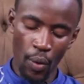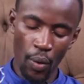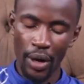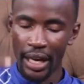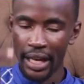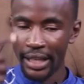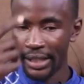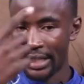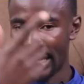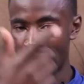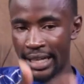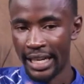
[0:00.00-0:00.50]
who
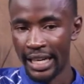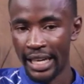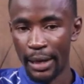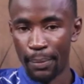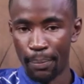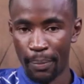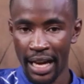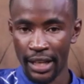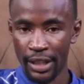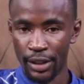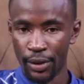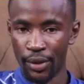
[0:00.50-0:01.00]
raised a
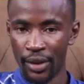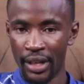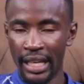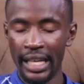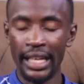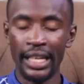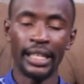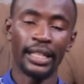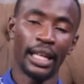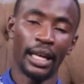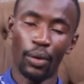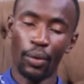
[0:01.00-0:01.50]
dead person
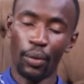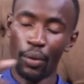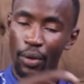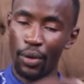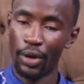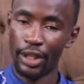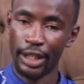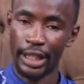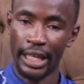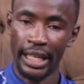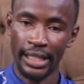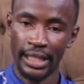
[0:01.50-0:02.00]
in the
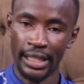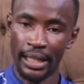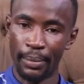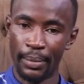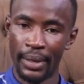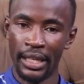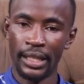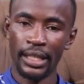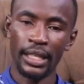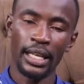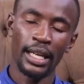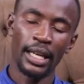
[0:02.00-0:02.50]
Old
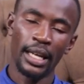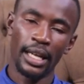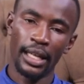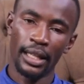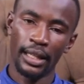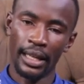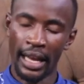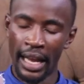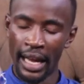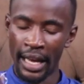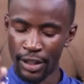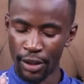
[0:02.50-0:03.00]
Testament,
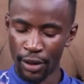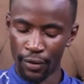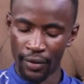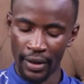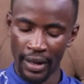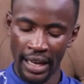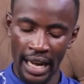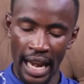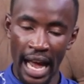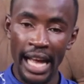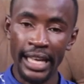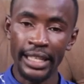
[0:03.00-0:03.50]
the likes of
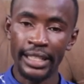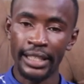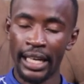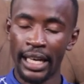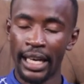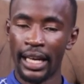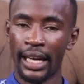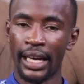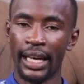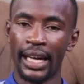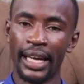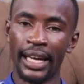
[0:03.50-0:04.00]

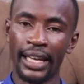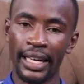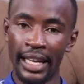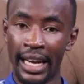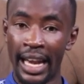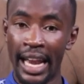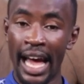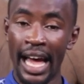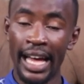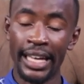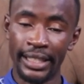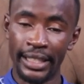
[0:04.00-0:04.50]
Elisha and
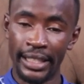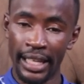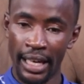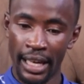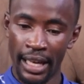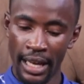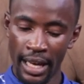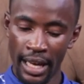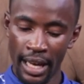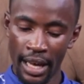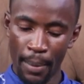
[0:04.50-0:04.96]
Elijah.